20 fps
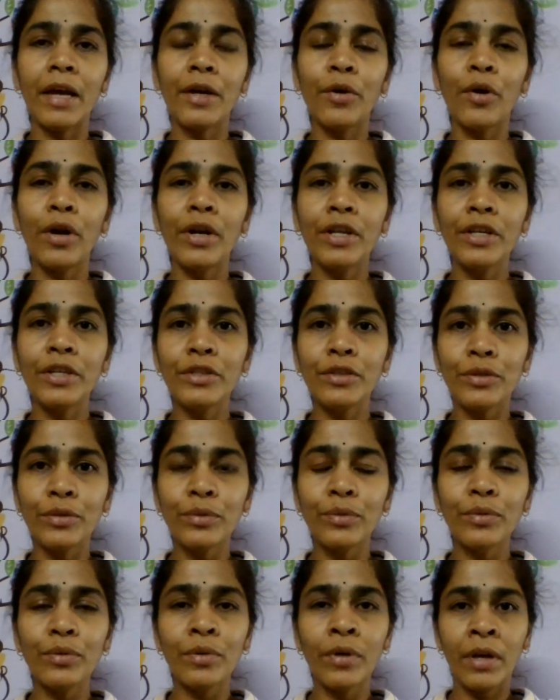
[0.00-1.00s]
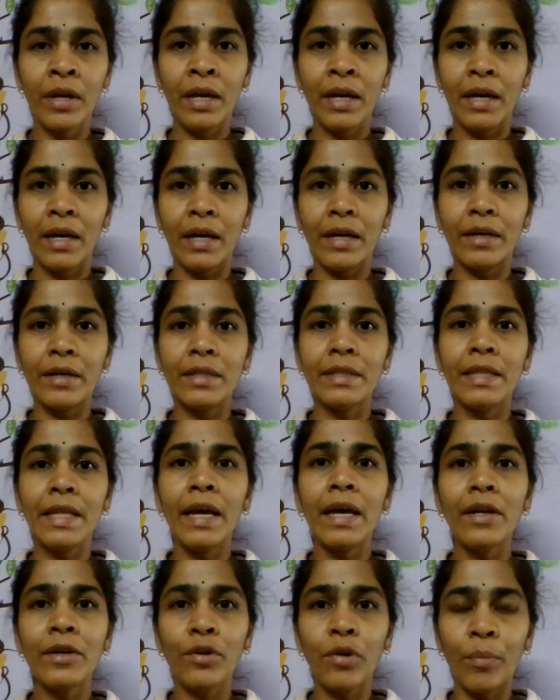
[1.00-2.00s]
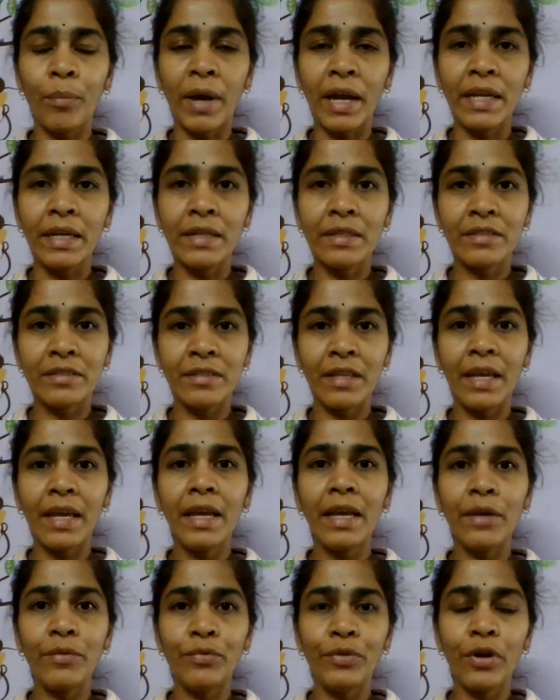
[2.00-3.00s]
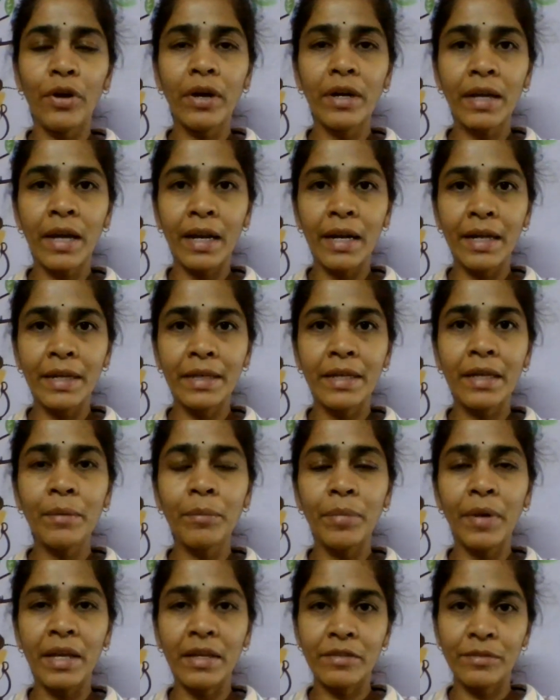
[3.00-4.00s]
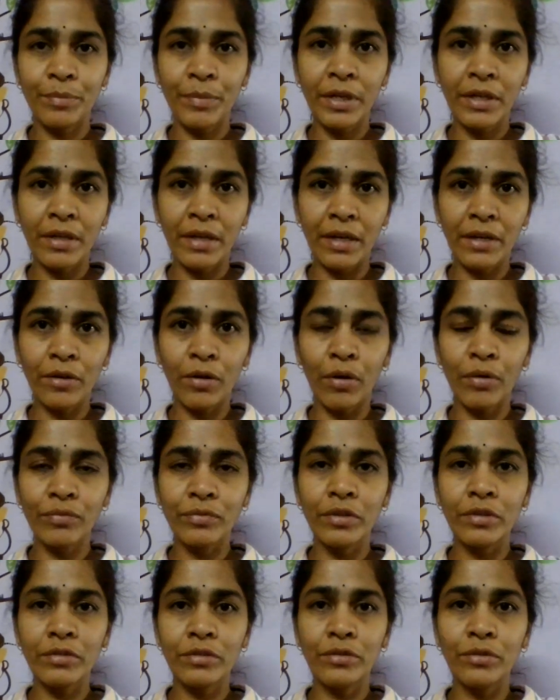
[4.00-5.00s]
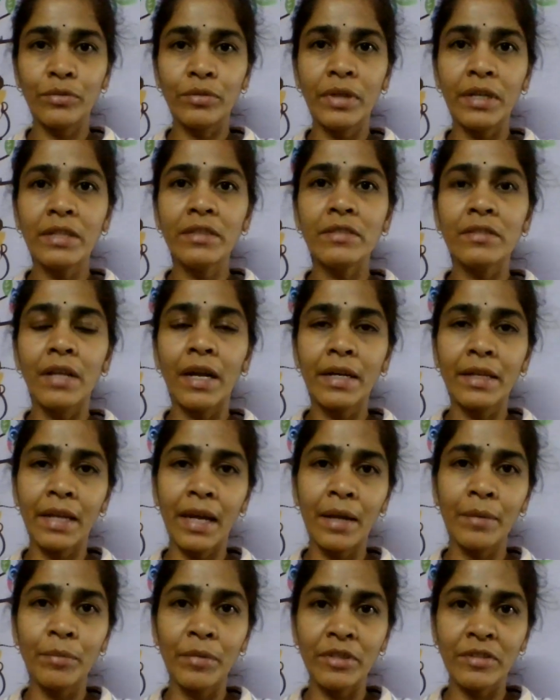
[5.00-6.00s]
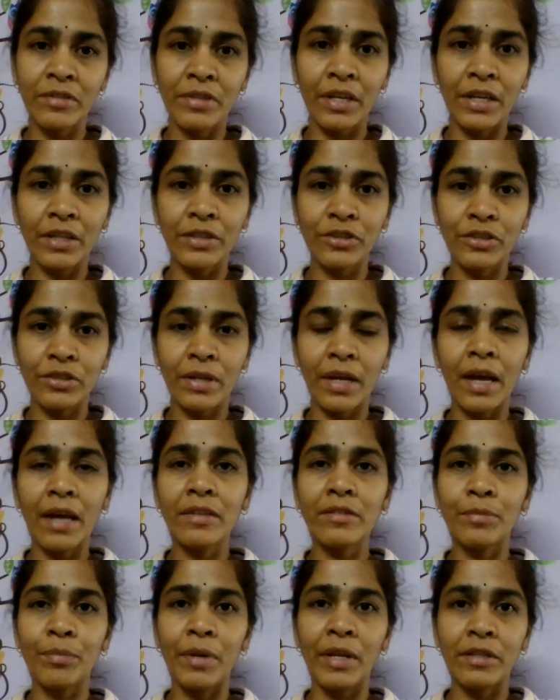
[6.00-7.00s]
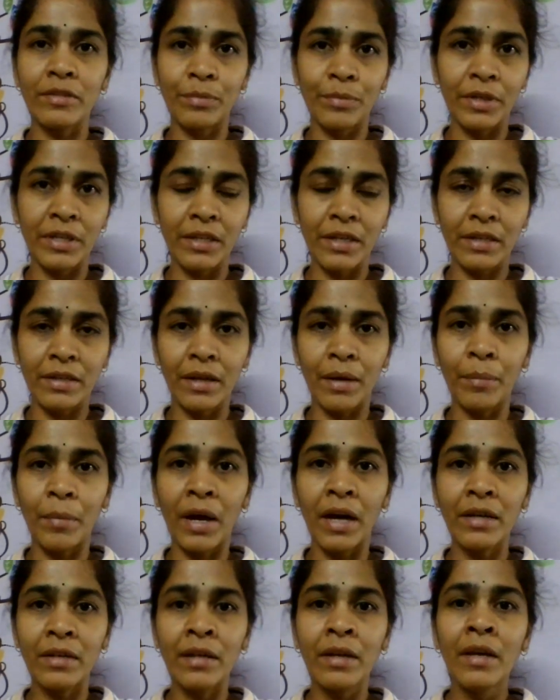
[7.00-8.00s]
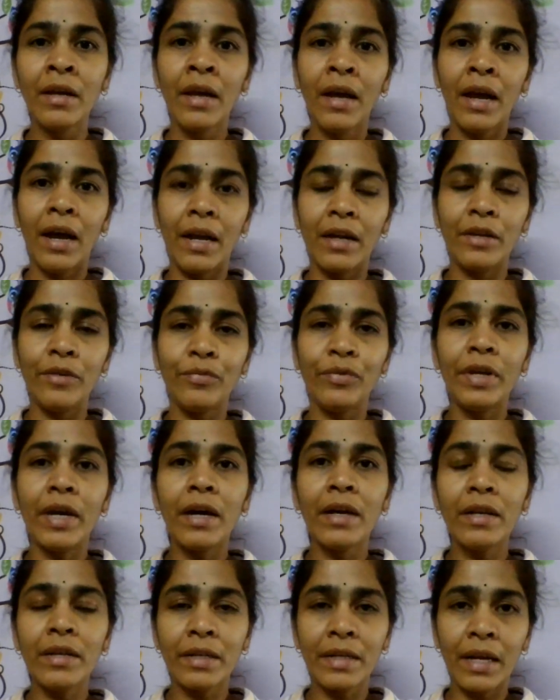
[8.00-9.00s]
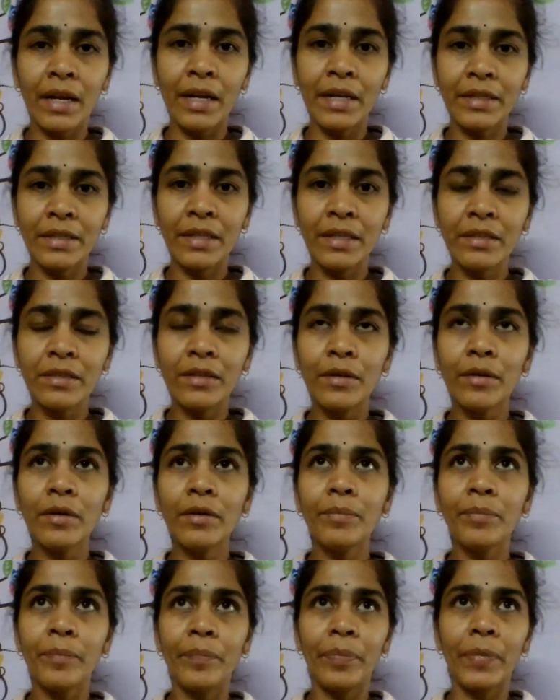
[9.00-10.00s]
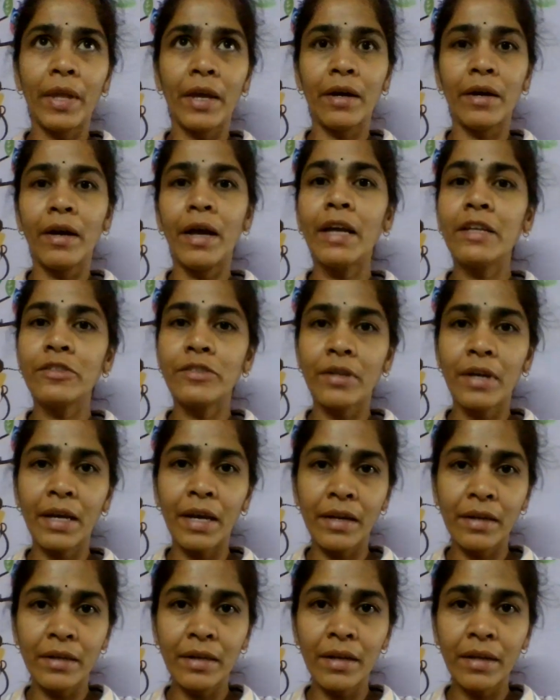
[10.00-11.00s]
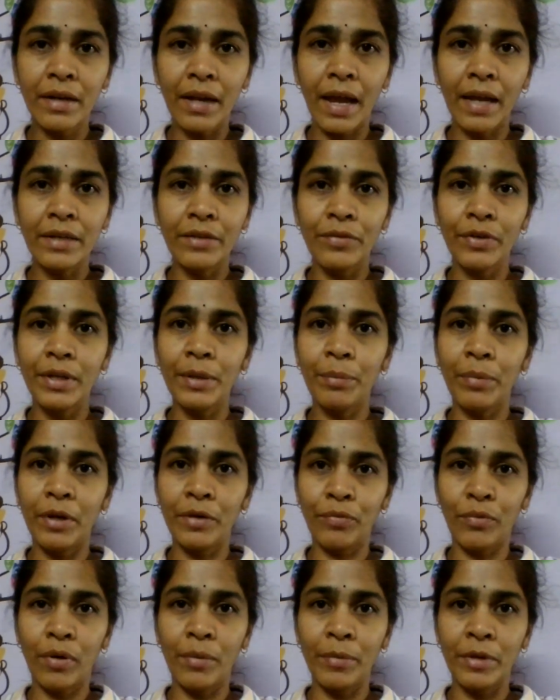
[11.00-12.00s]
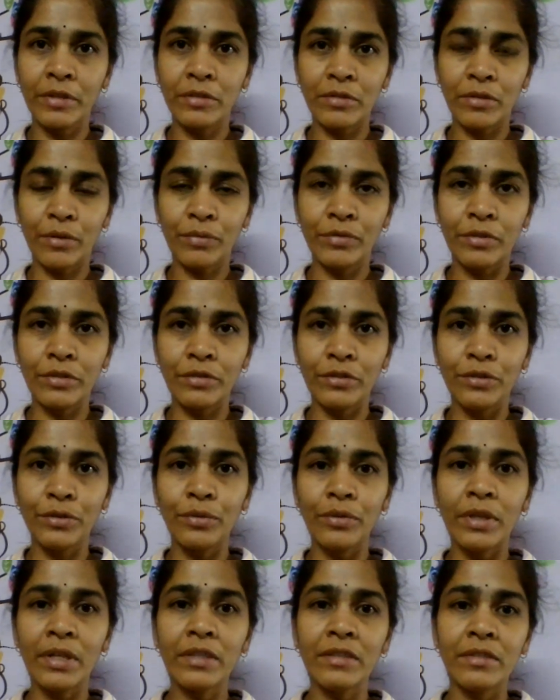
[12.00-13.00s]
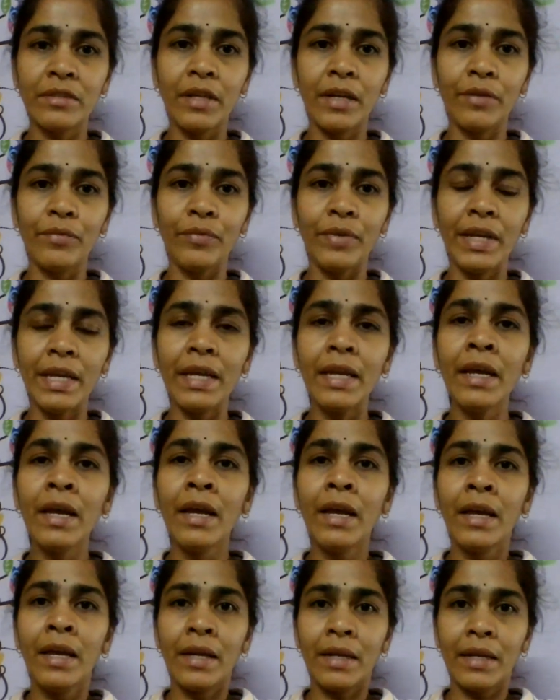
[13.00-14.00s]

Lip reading: according to their domain. Say if you are collecting placement data of the students, that can be staged as placement data mat. And if you are collecting the extracurricular activity performance of the students, then we